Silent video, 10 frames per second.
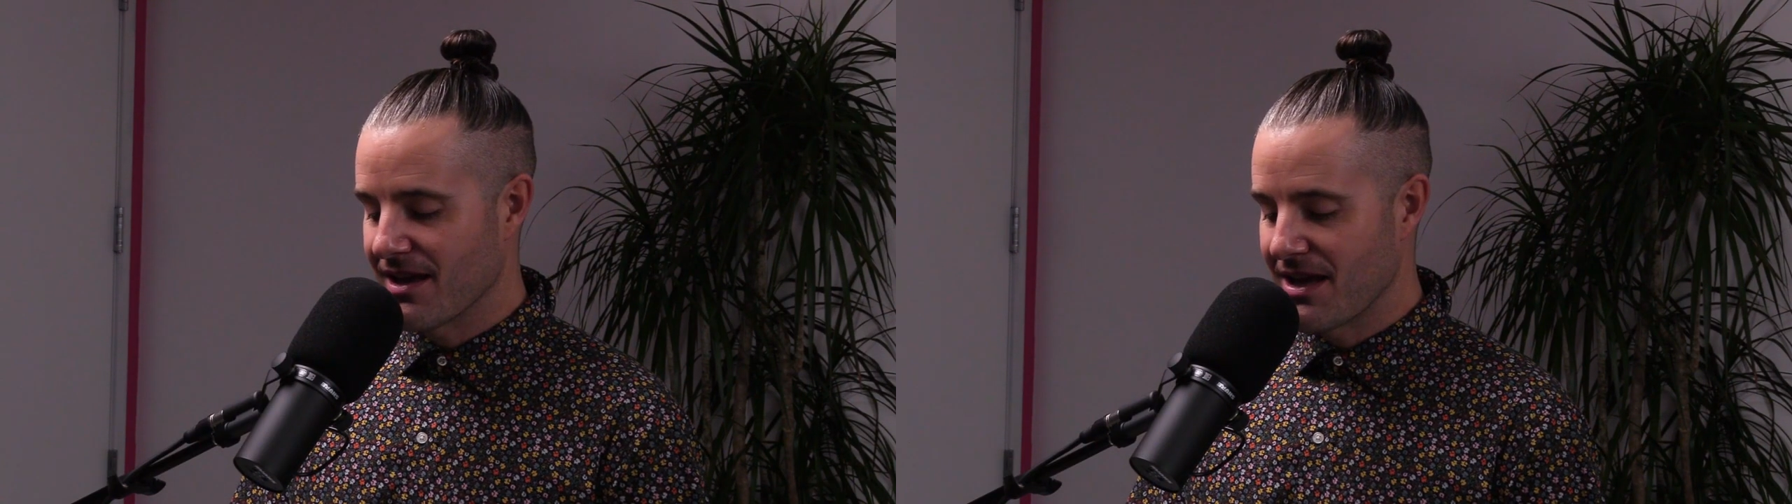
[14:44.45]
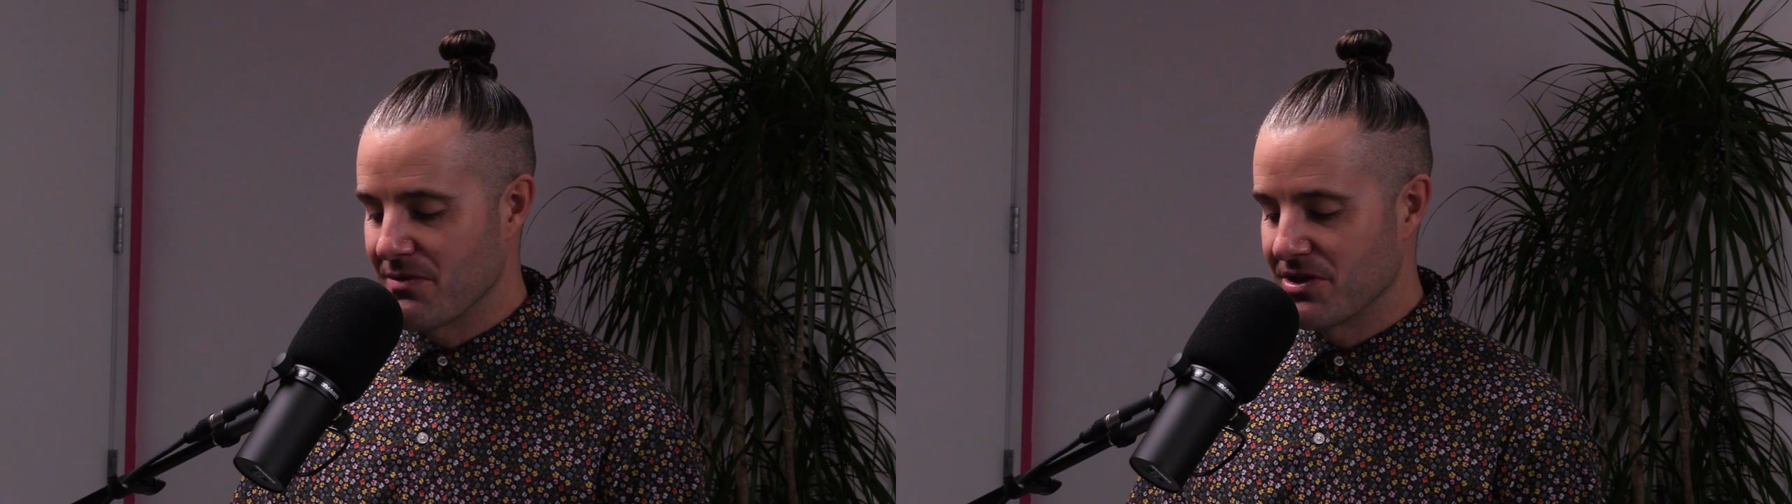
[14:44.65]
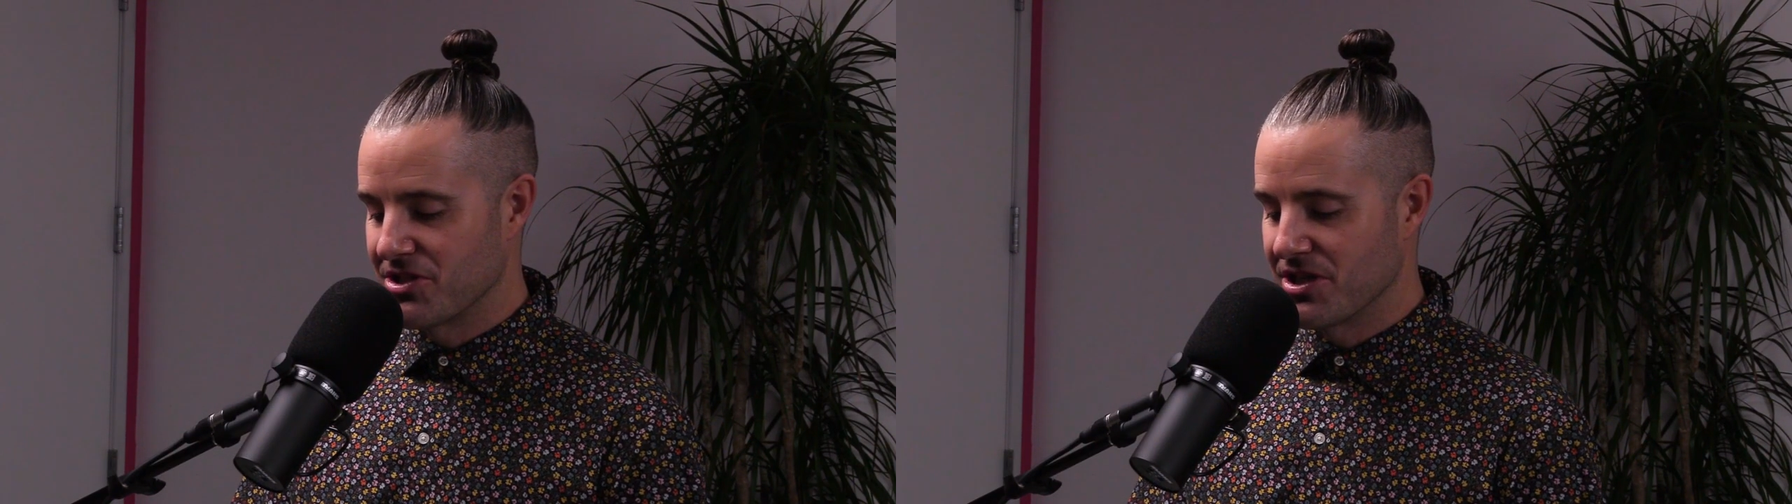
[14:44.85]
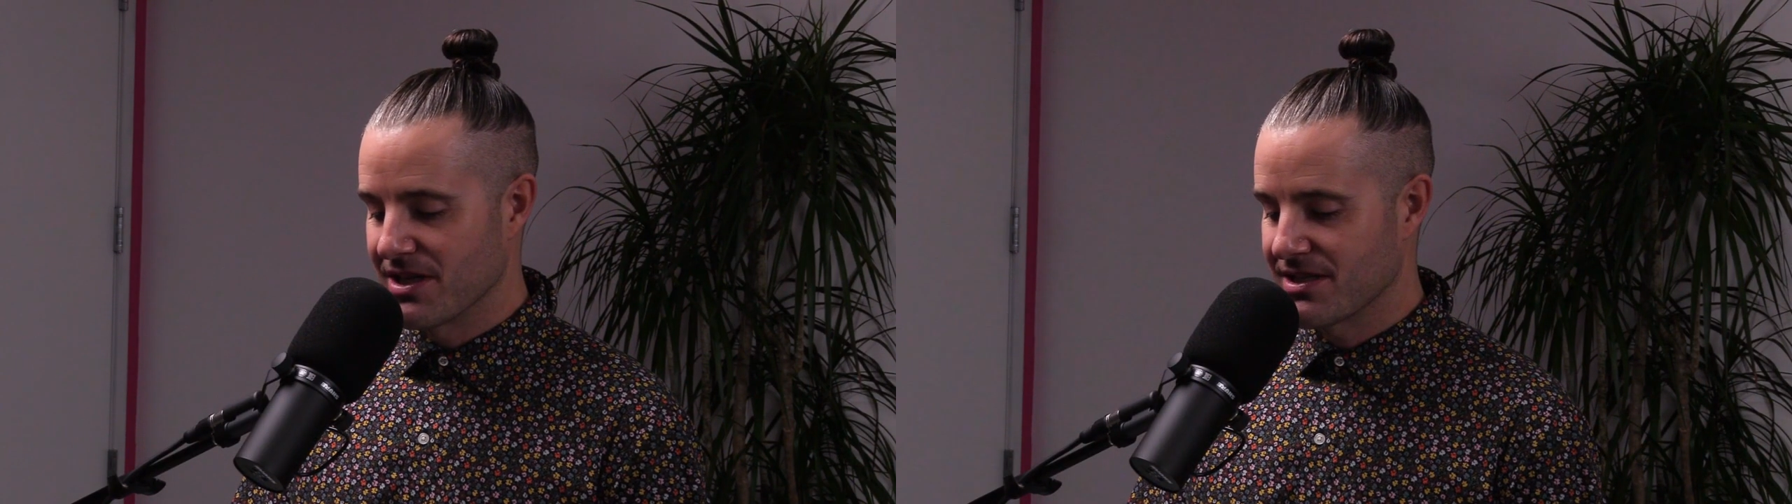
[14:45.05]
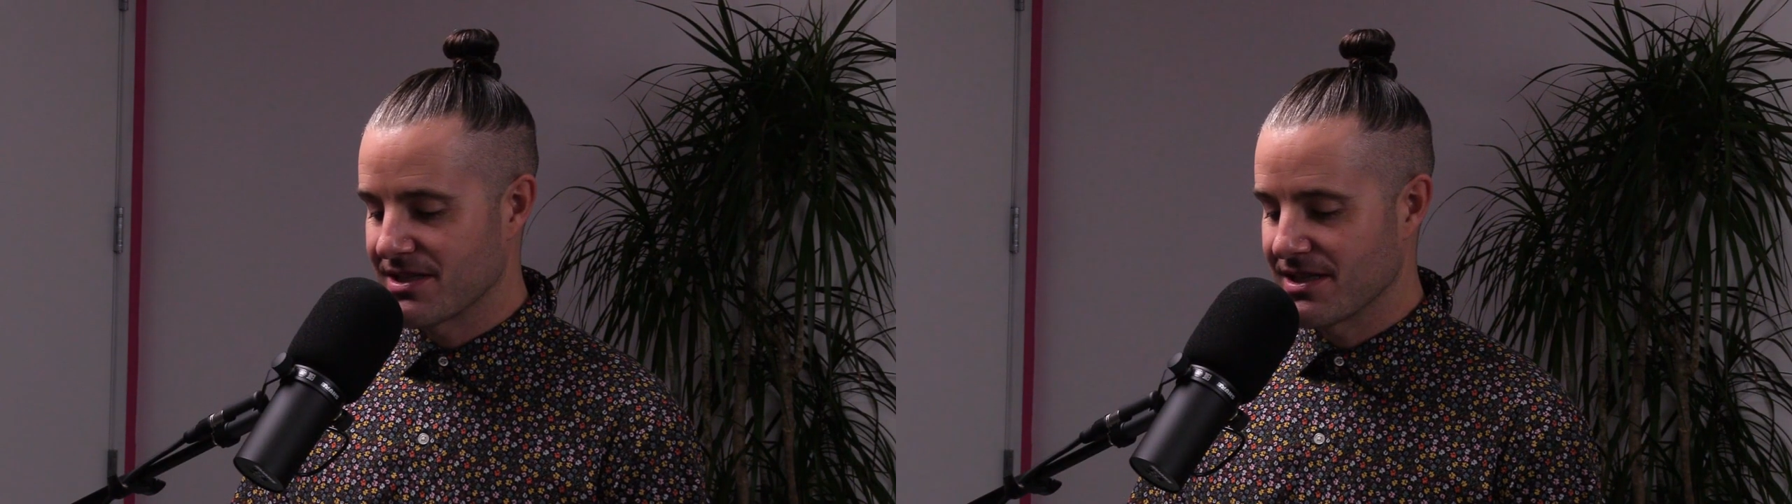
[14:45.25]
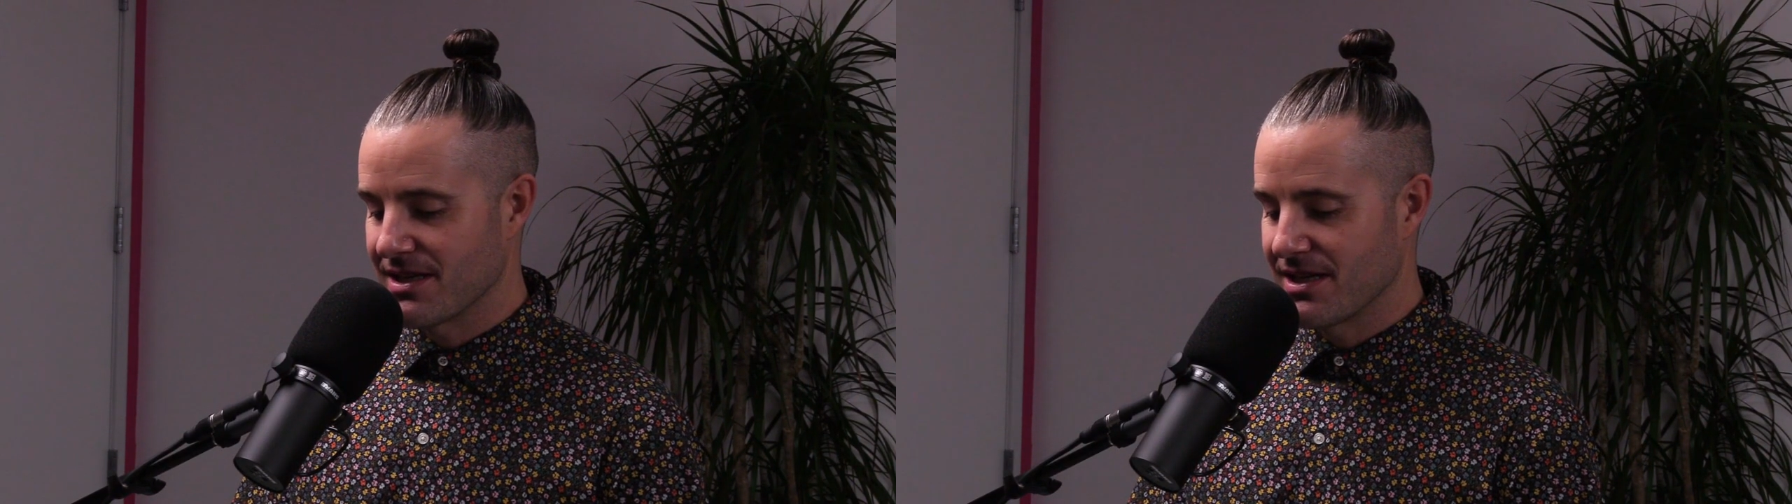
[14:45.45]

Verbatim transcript: it was just,